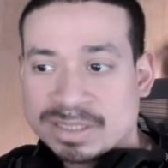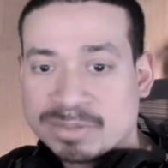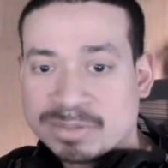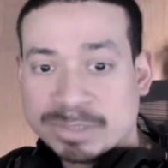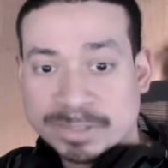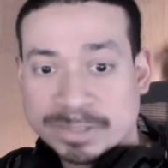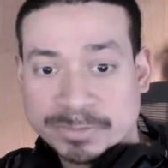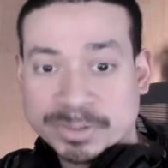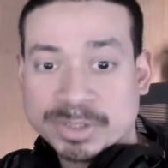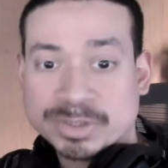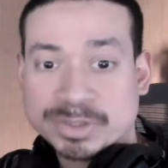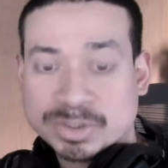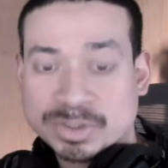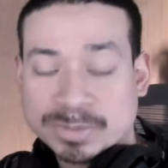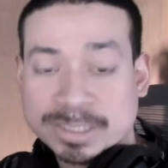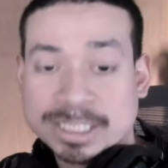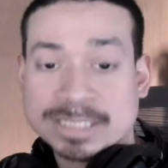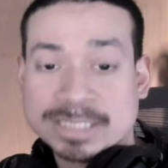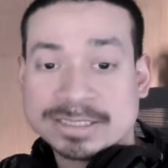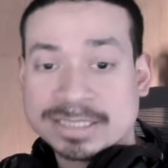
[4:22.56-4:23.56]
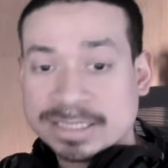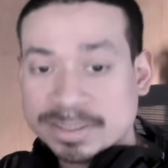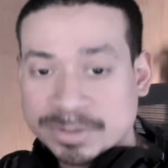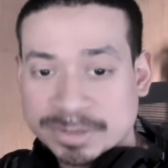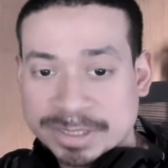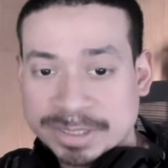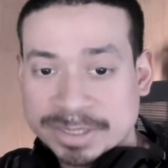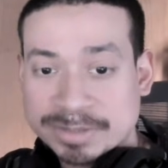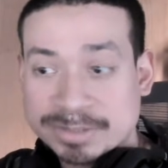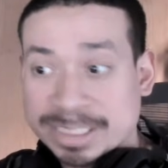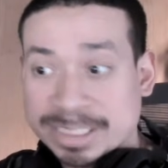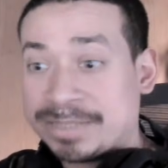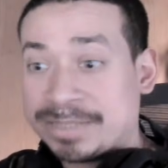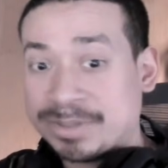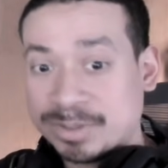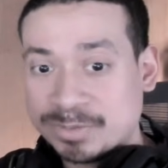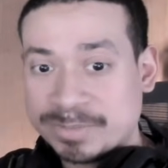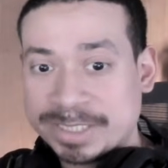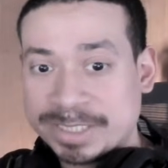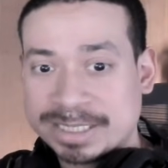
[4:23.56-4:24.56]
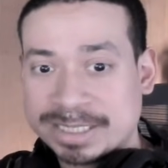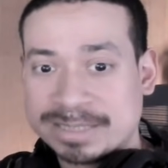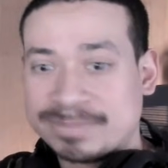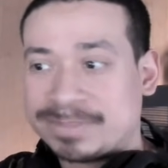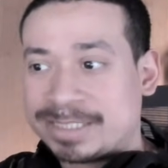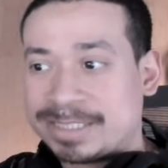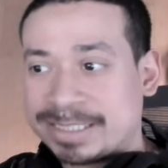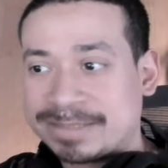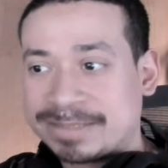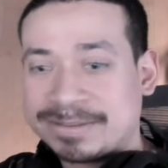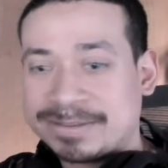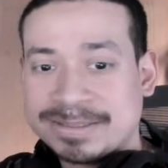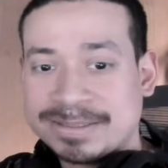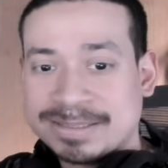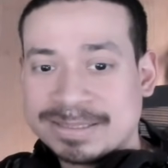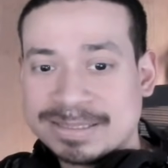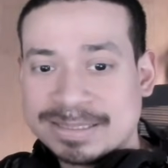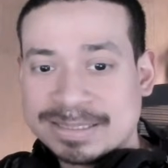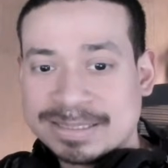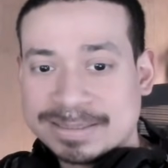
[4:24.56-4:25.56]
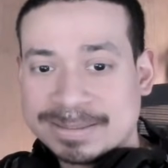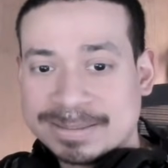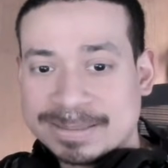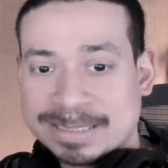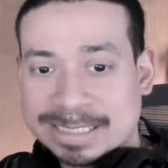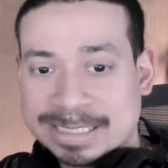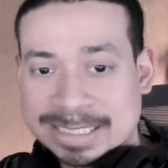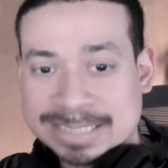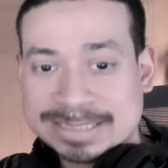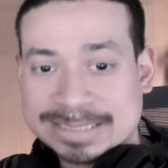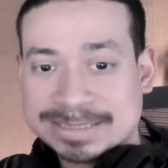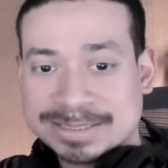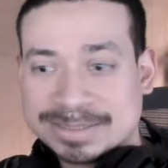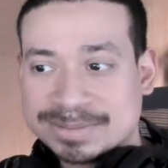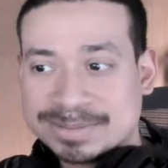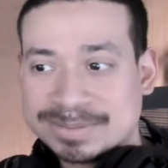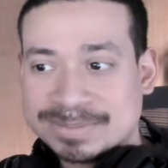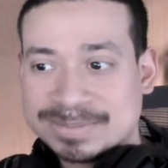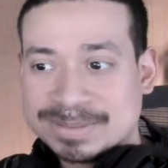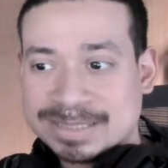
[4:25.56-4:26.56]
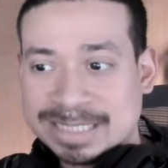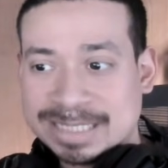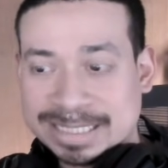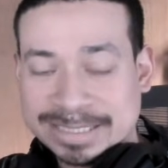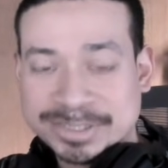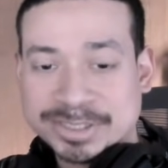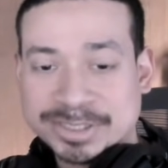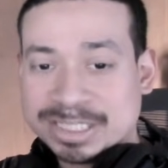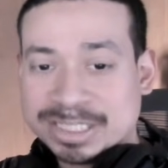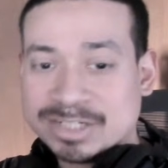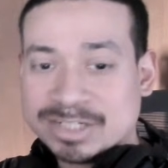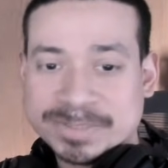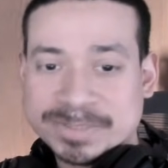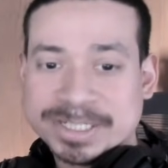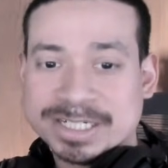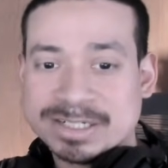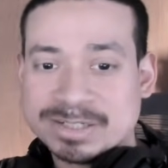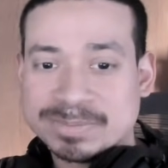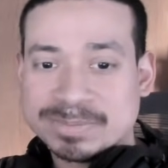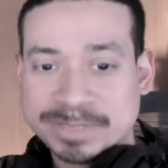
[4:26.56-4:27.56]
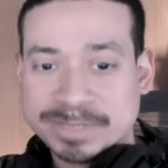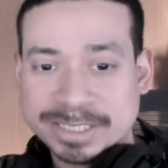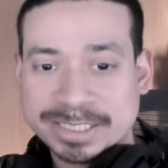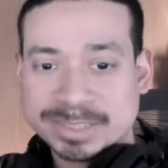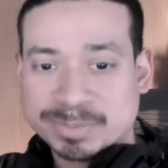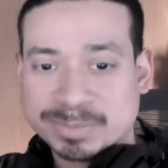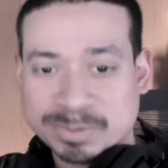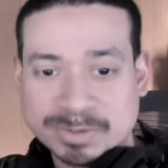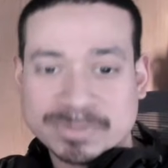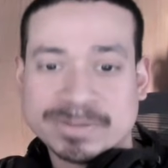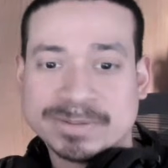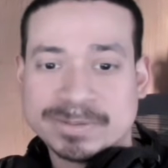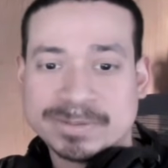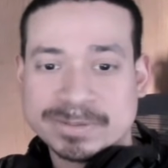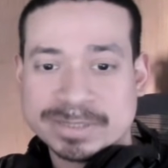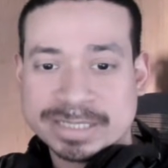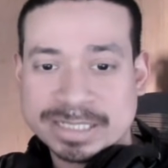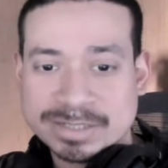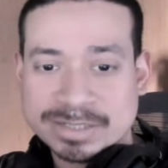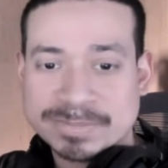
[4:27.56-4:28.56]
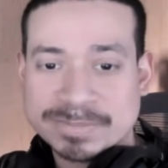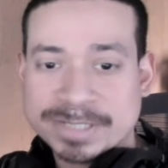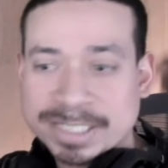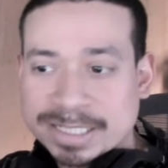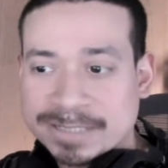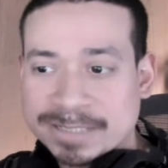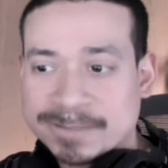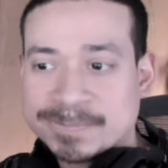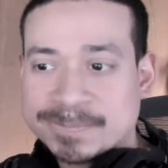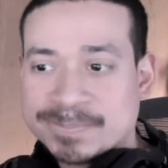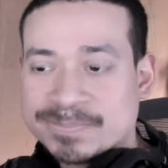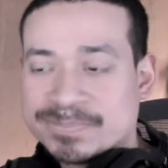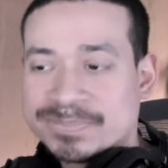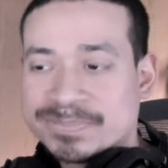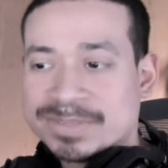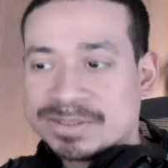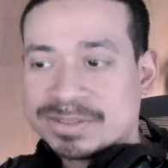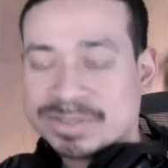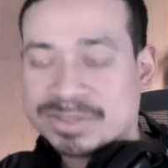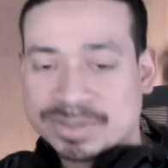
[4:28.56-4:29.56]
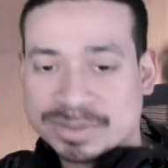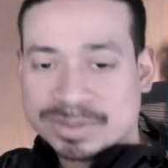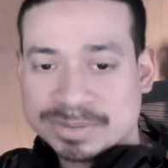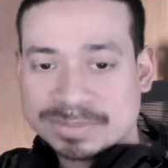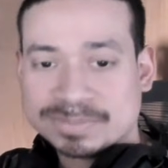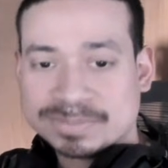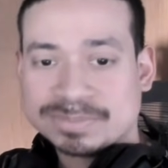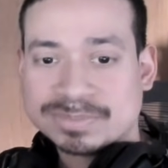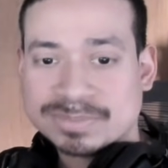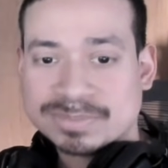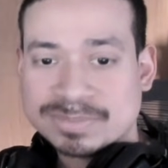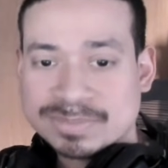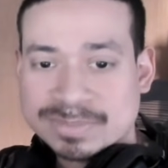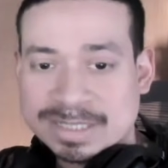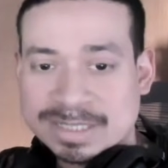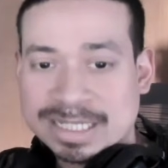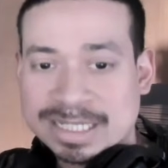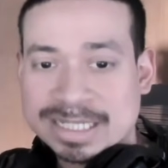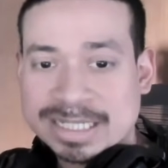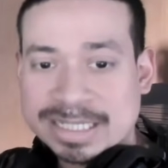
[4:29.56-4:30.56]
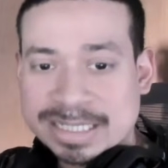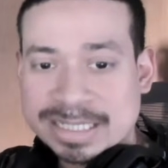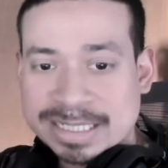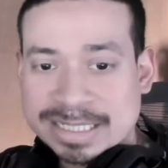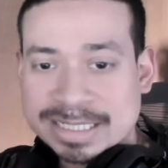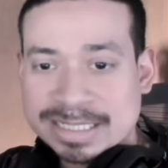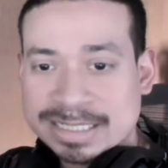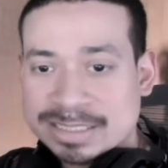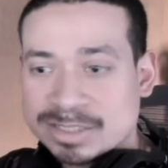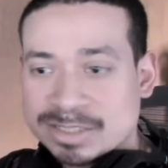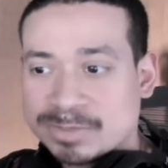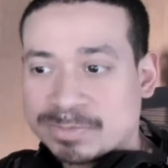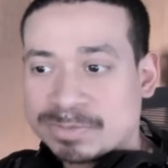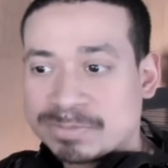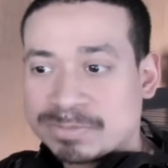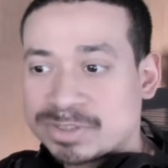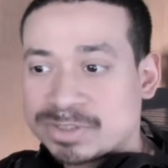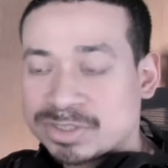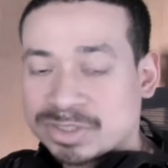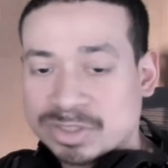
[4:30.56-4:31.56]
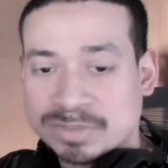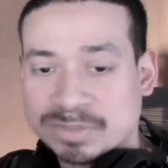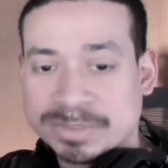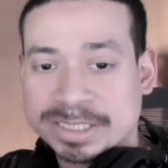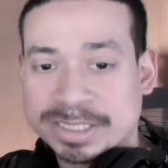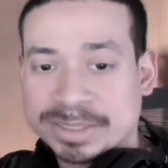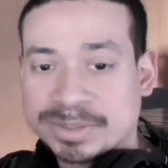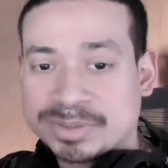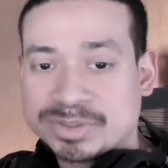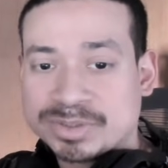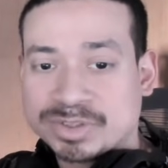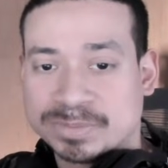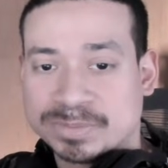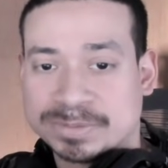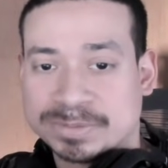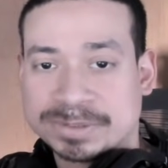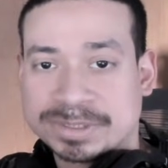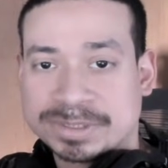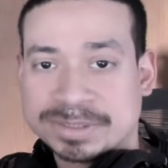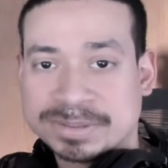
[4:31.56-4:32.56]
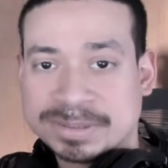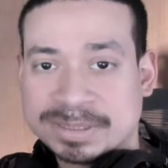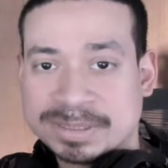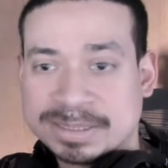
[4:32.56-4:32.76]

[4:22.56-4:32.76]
with YouTube content creators that know me, and I'm like, guys, I need you to help me out, please, por favor, help me out. So I, I had help from so many YouTubers.